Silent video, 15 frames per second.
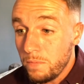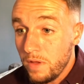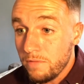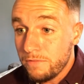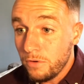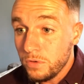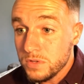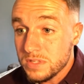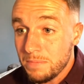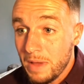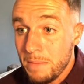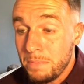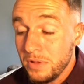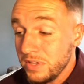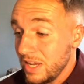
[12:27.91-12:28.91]
fullest of my
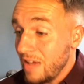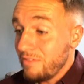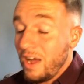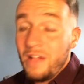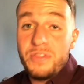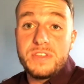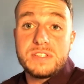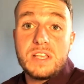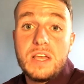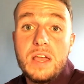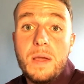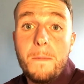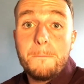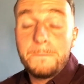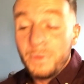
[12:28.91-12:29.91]
ability. I've got this
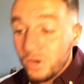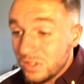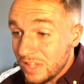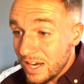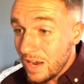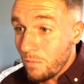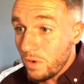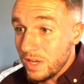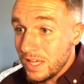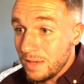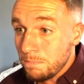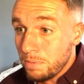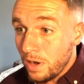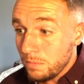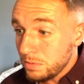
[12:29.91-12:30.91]
book that I want to
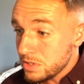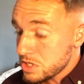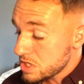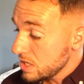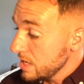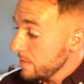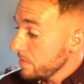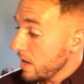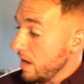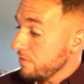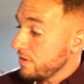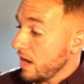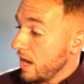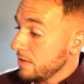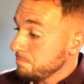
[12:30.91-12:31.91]
get published.
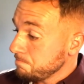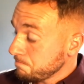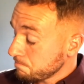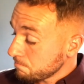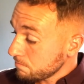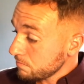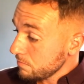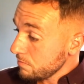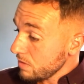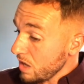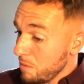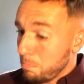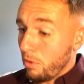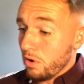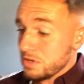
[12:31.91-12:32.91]
I've got
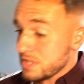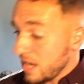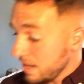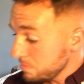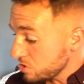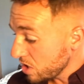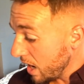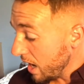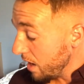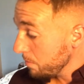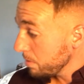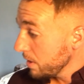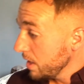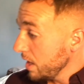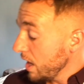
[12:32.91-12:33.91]
a part-time
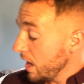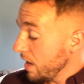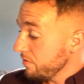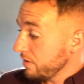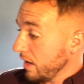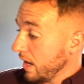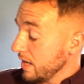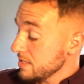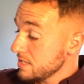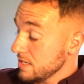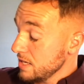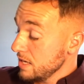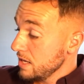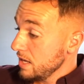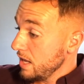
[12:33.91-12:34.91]
job. I've got
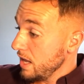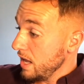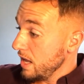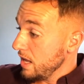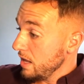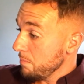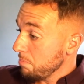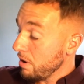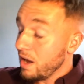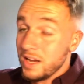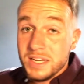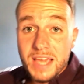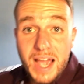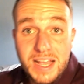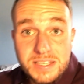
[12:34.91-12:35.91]
a
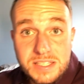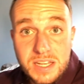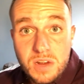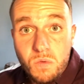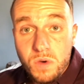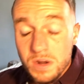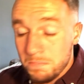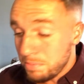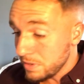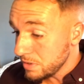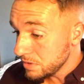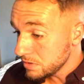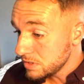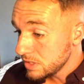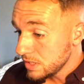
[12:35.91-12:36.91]
podcast that I want to
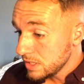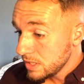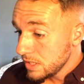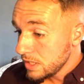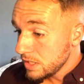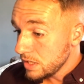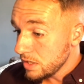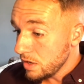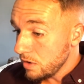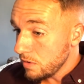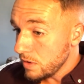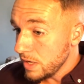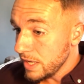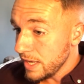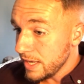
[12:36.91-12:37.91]
build,
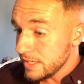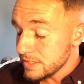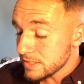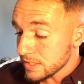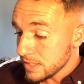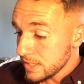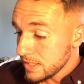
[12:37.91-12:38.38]
and